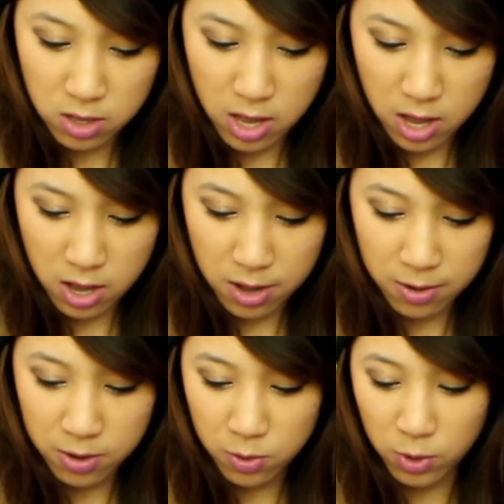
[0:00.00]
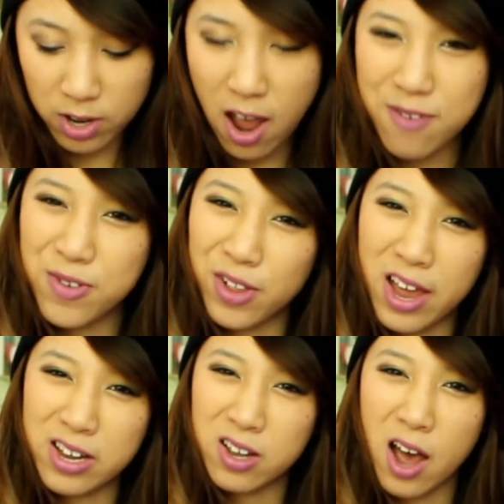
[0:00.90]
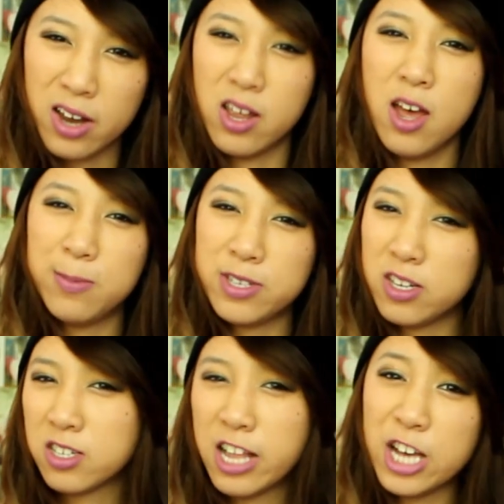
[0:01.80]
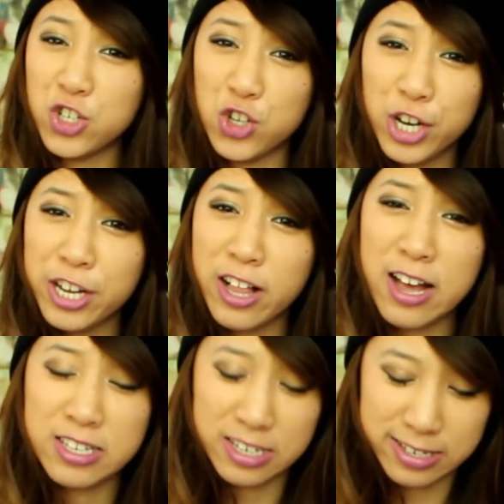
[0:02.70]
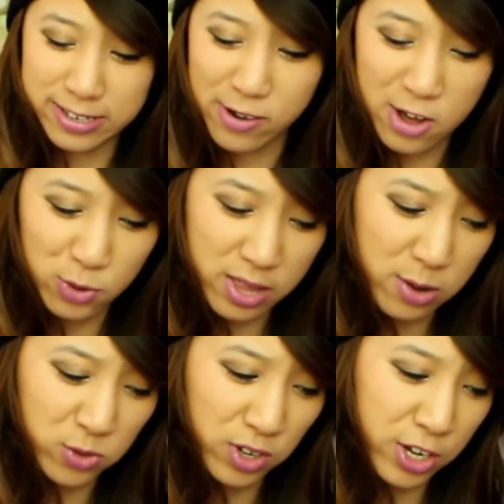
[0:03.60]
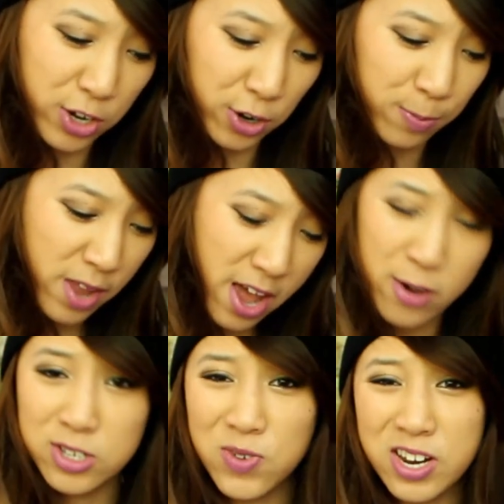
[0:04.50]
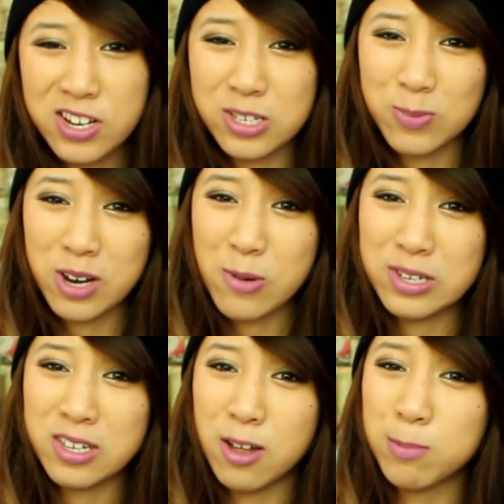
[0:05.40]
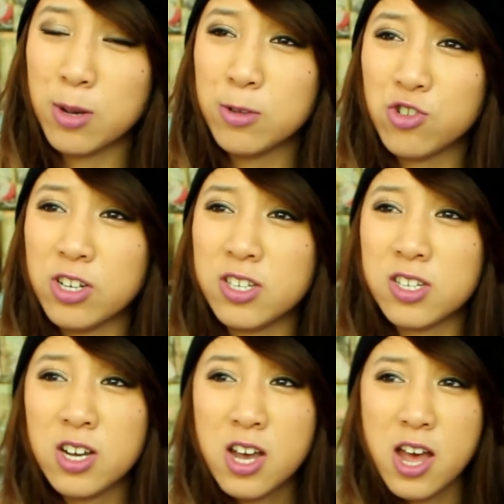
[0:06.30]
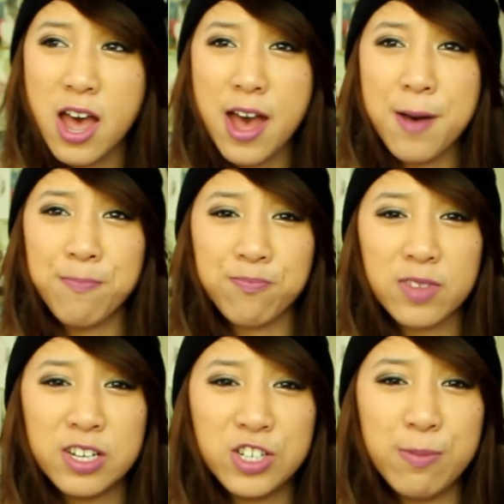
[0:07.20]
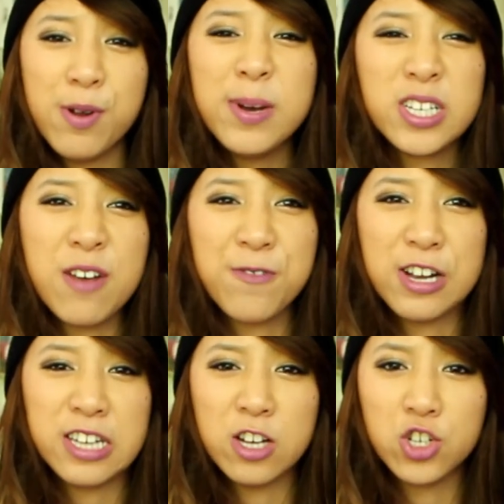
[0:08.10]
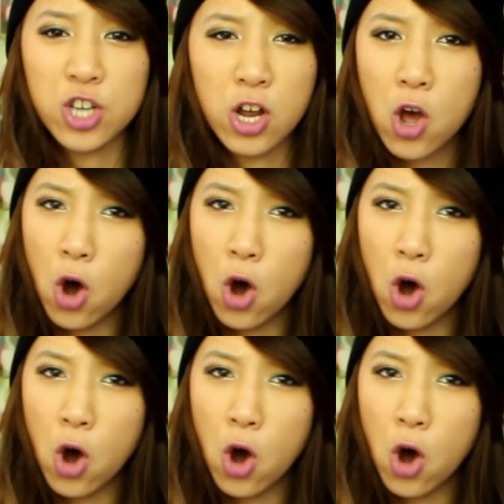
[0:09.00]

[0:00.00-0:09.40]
they're what I feel like kind of hipster slash nerdy glasses, so I thought that was really cool. It was funny because when I went to the optometrist, she pretty much like freaked out and she's like,